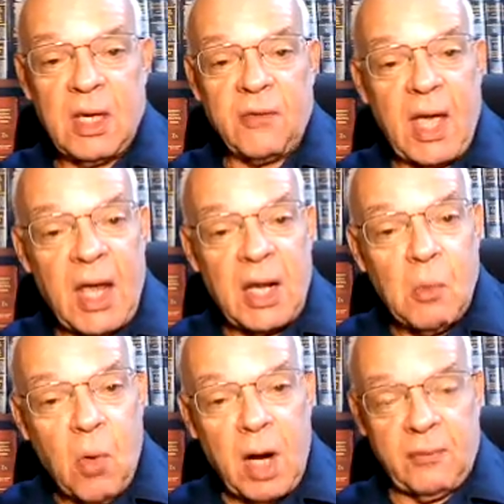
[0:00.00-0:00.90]
If any
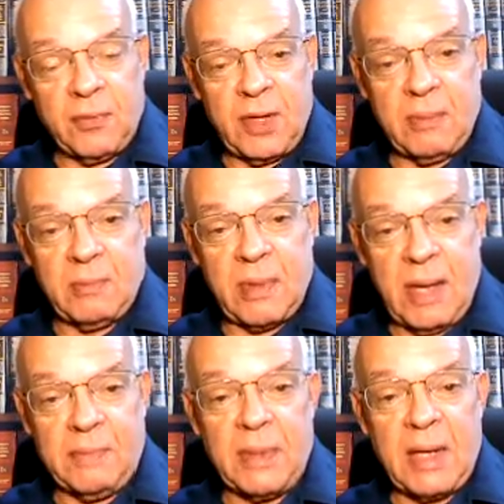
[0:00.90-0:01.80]
one of them
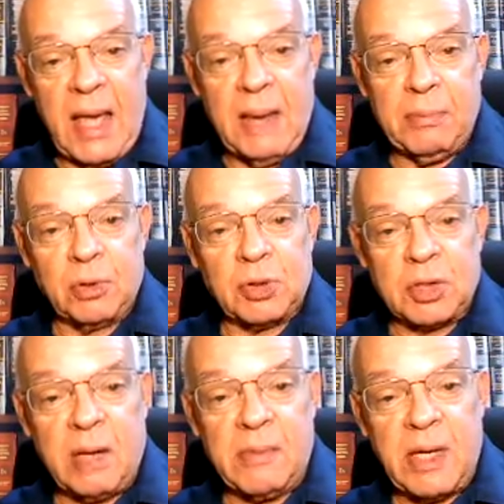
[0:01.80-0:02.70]
had been able to
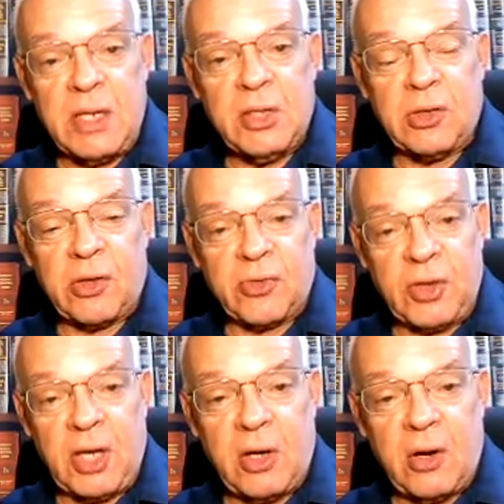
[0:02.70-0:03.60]
come into the
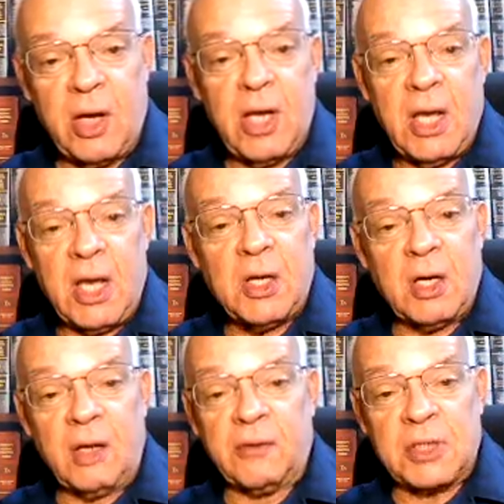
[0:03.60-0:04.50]
theater, he
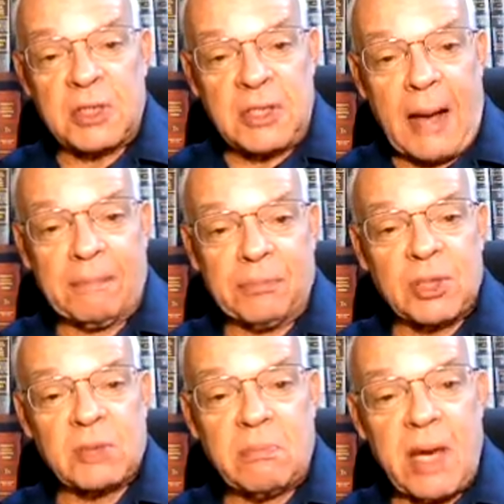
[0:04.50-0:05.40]
could have stopped
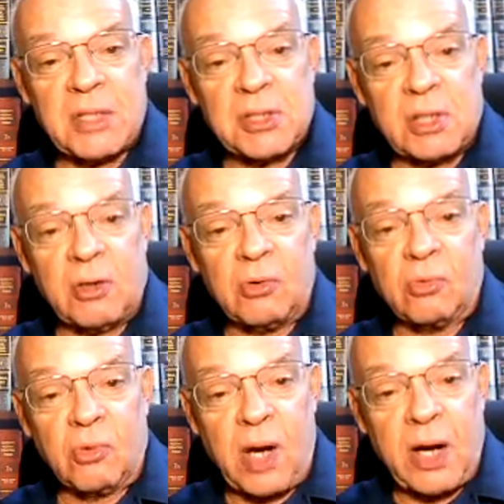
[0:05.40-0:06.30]
this massacre
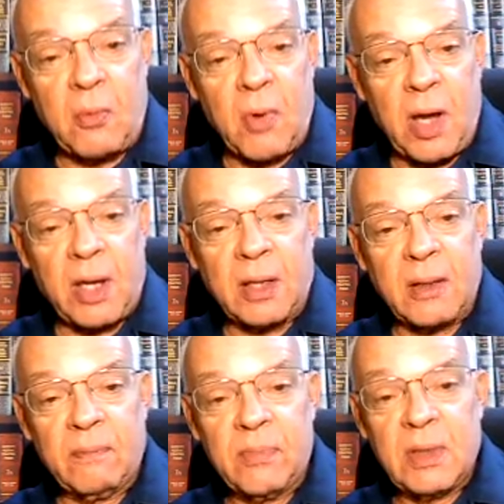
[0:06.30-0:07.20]
right away.
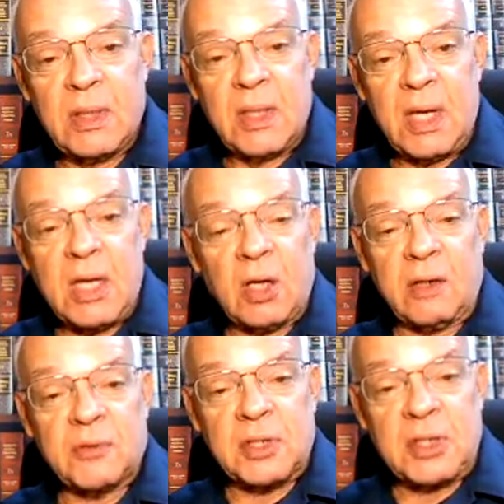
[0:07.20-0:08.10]
He could
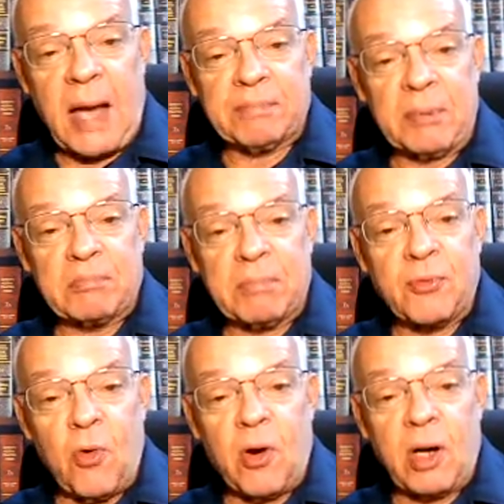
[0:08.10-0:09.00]
have stopped it
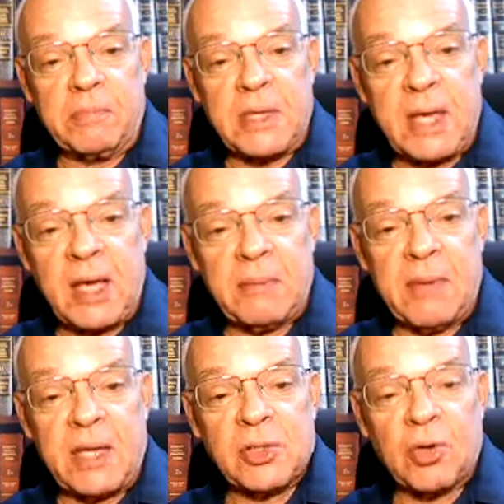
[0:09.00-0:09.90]
before it became
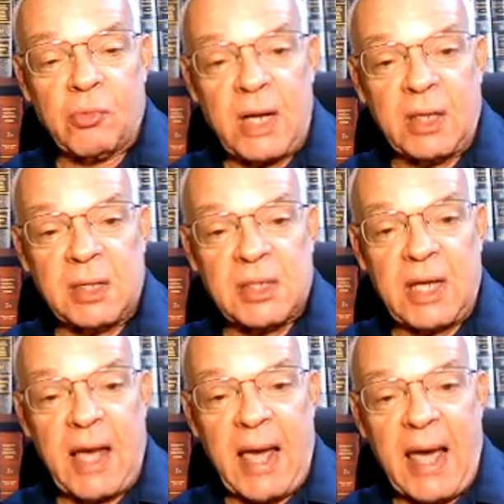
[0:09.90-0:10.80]
as
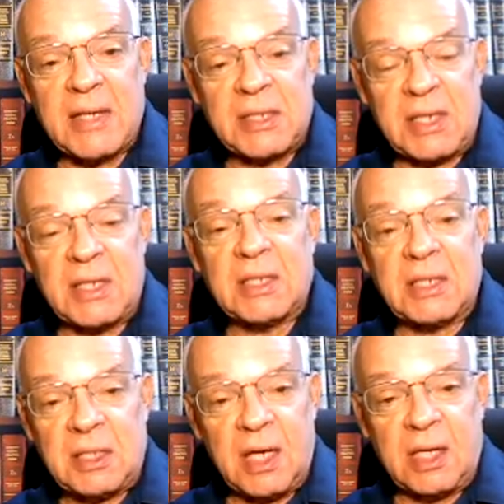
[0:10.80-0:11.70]
horrendous as
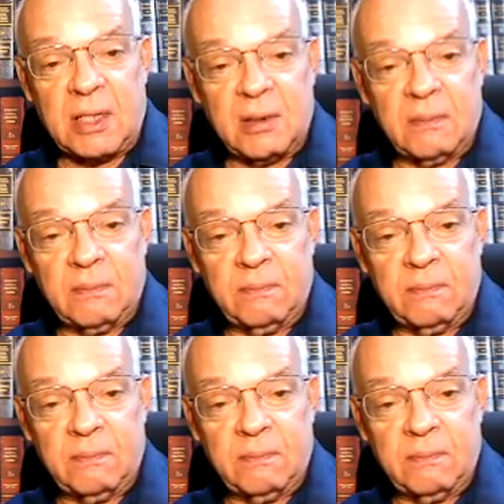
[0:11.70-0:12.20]
it did.